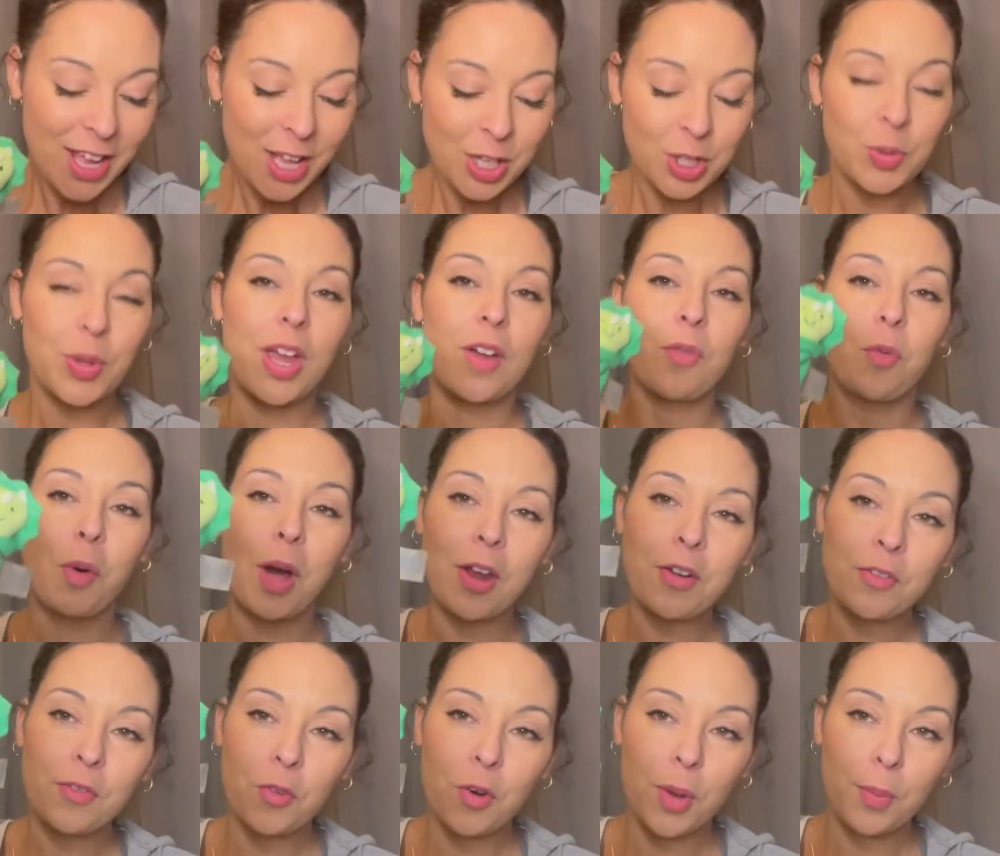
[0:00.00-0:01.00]
So we have
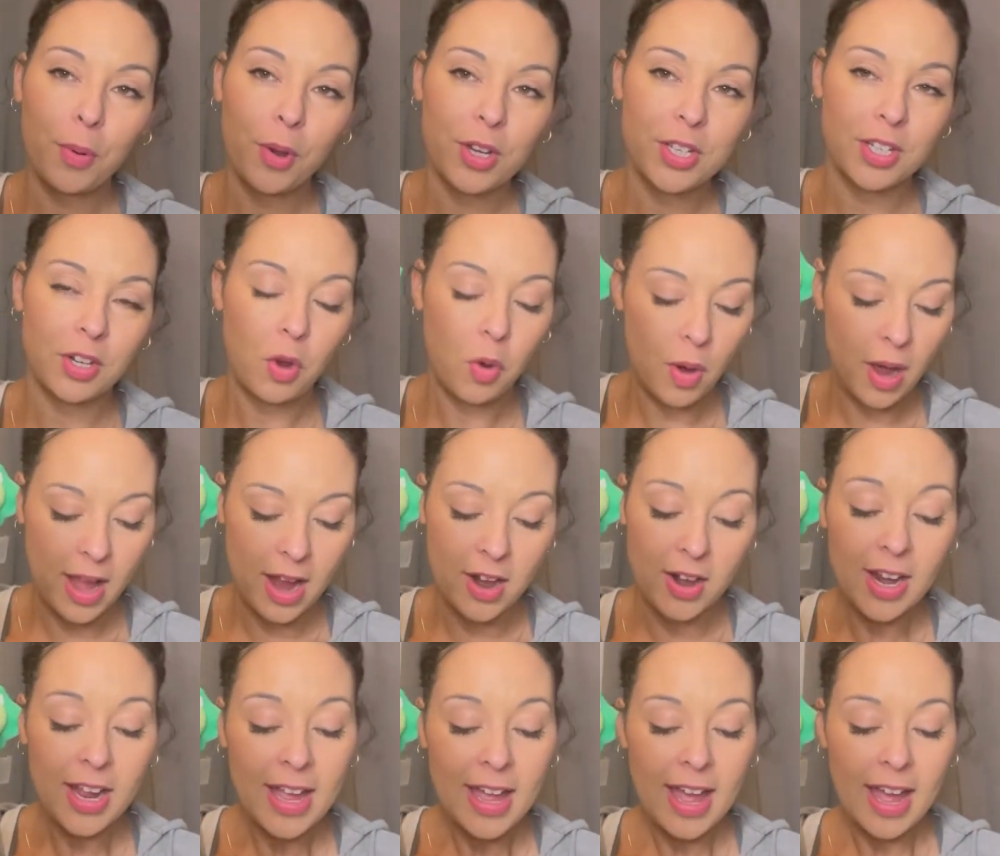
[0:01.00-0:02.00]
one four-person choir
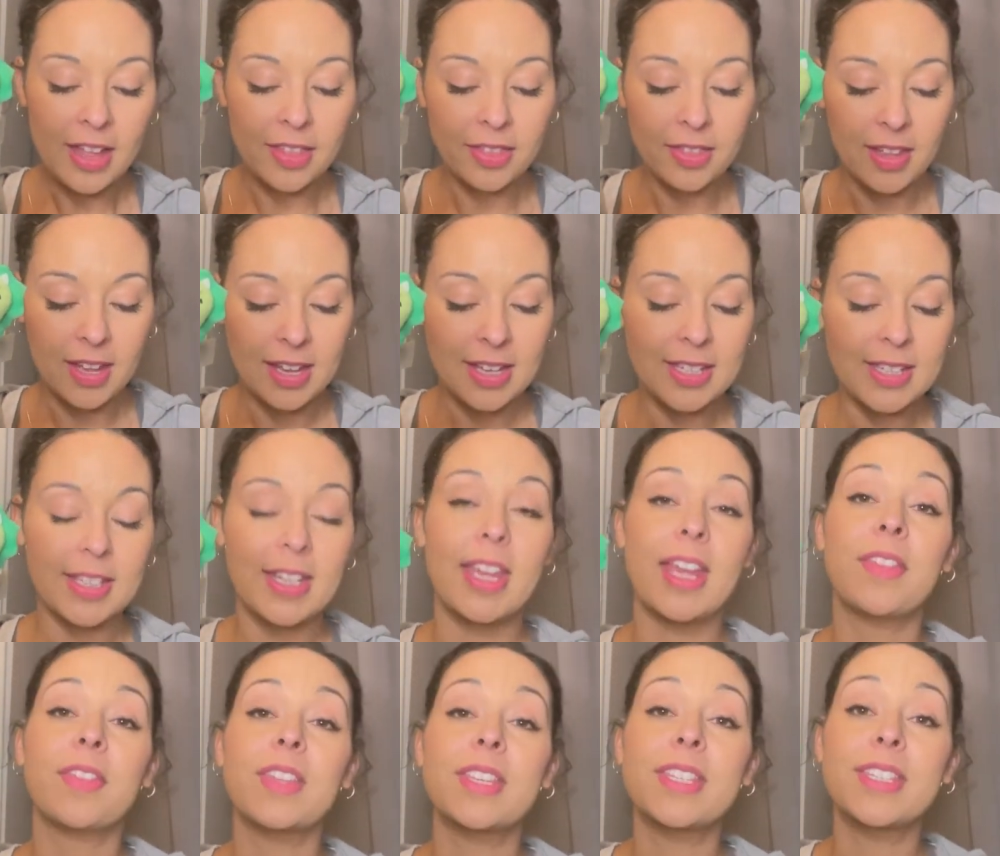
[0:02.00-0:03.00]
and they
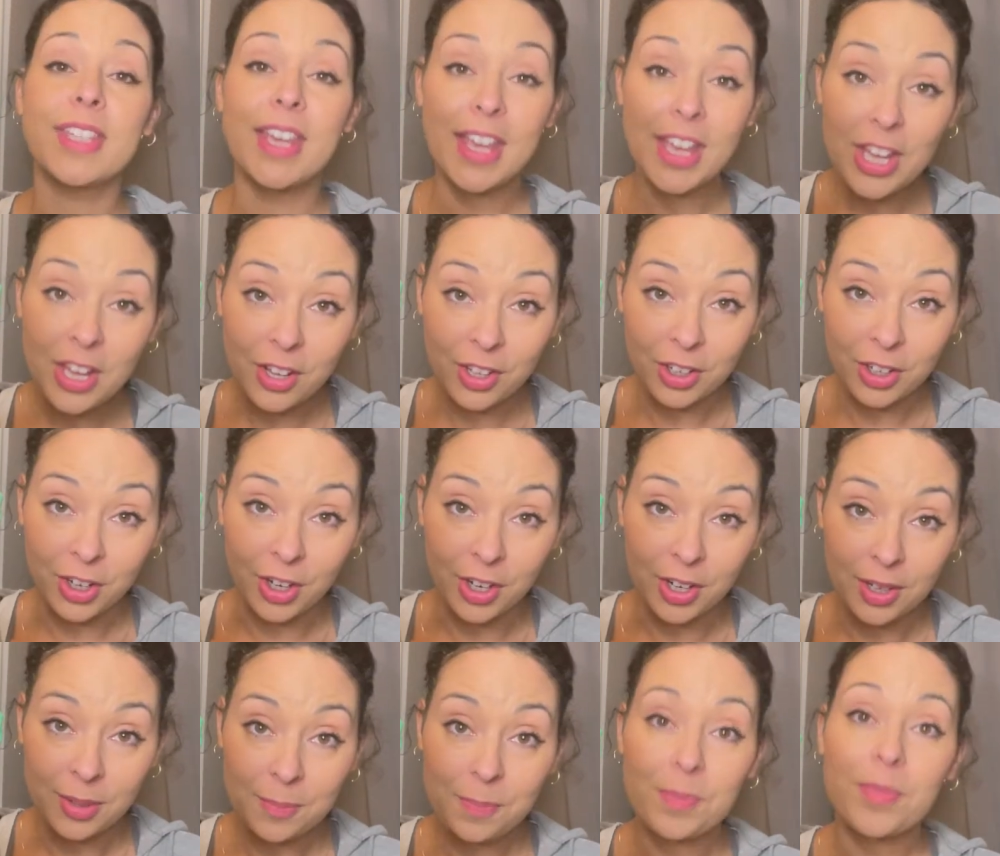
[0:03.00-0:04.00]
sing the
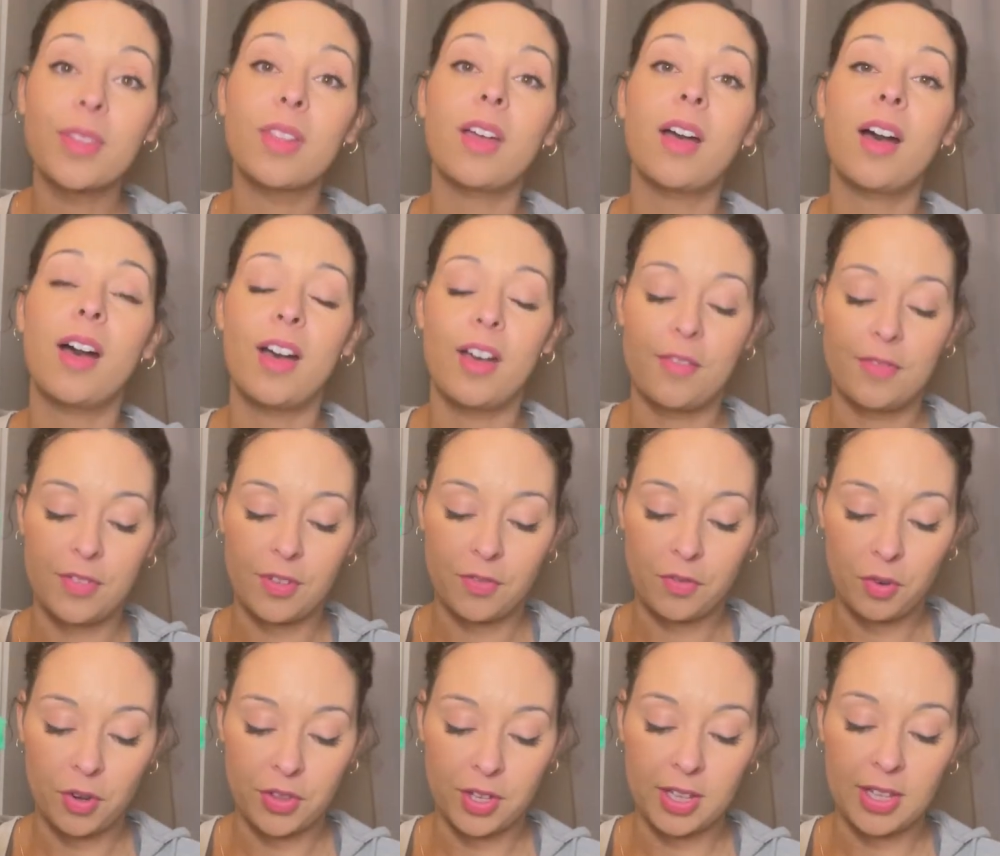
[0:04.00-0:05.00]
singular of the
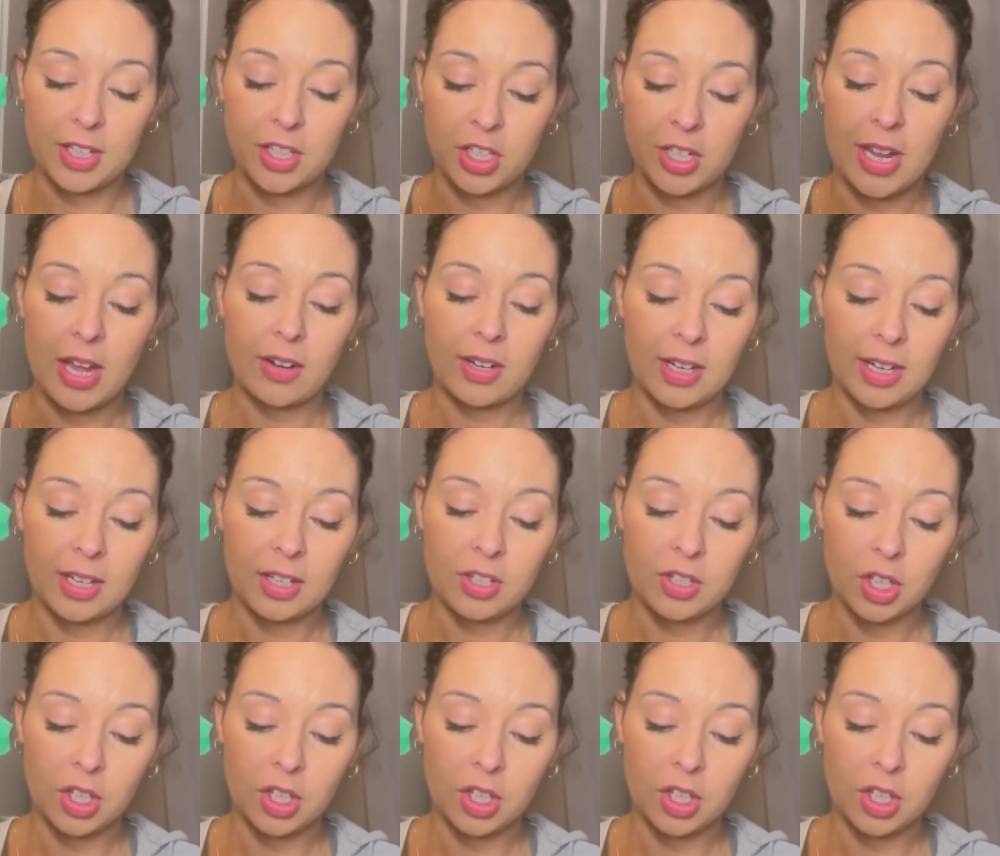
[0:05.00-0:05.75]
fourth declension noun endings.